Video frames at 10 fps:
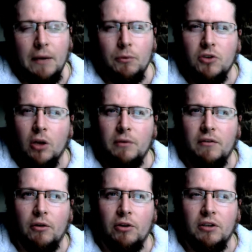it was going to
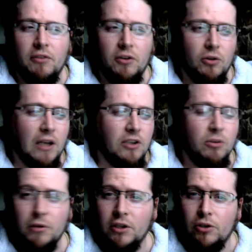be very difficult, and
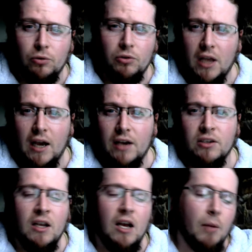some of the youth
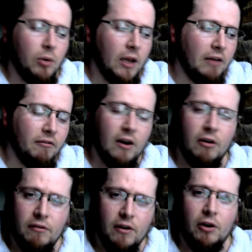guys are playing very,